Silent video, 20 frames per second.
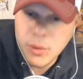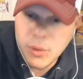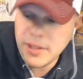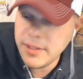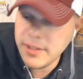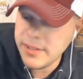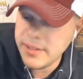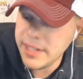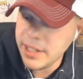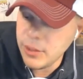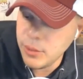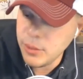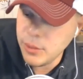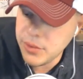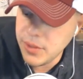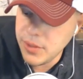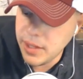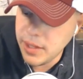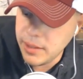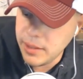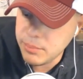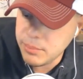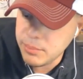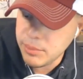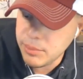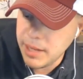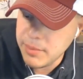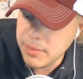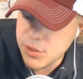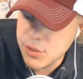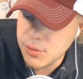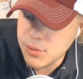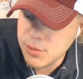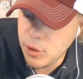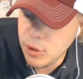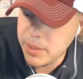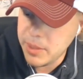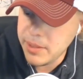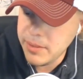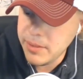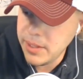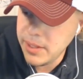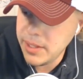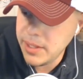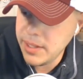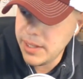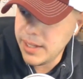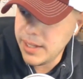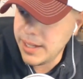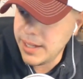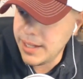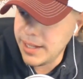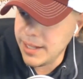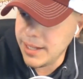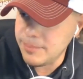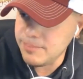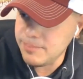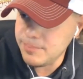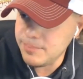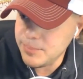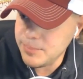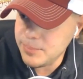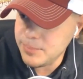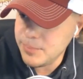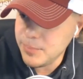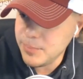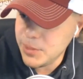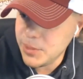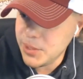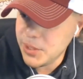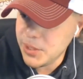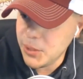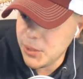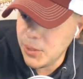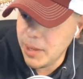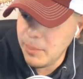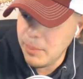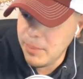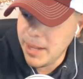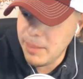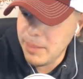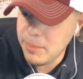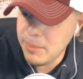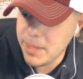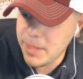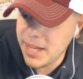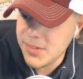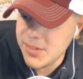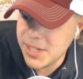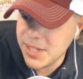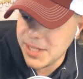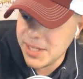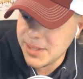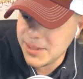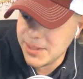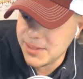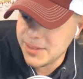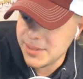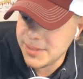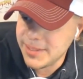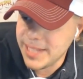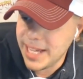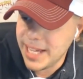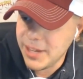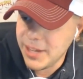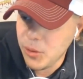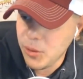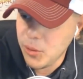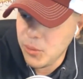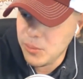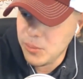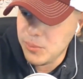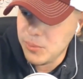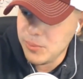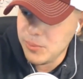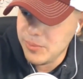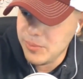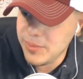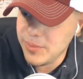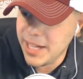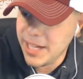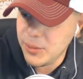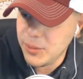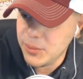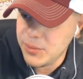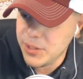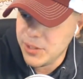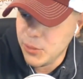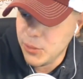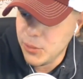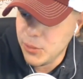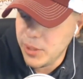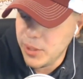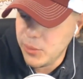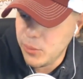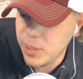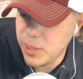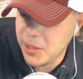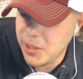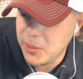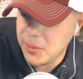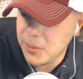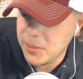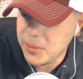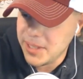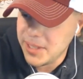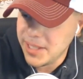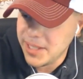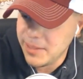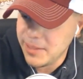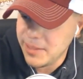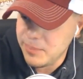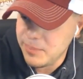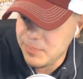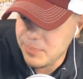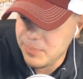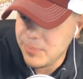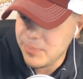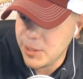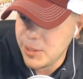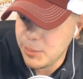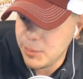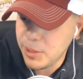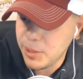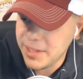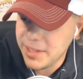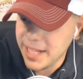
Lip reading: during the deal with Braun Strowman, who I'm guessing that whole deal went well. Putting